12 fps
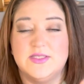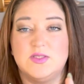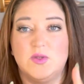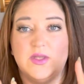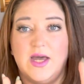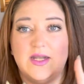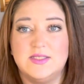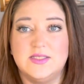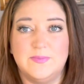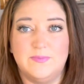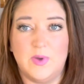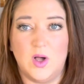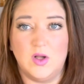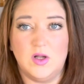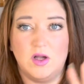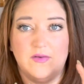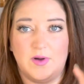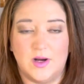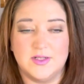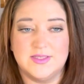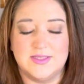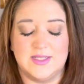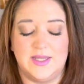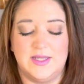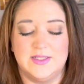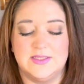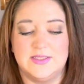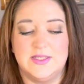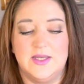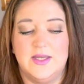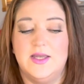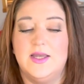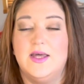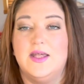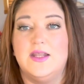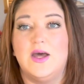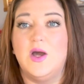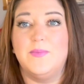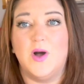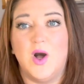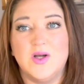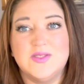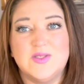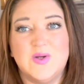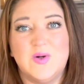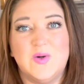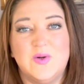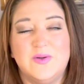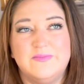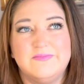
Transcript: So that is the bulk of our science. Now I'm also,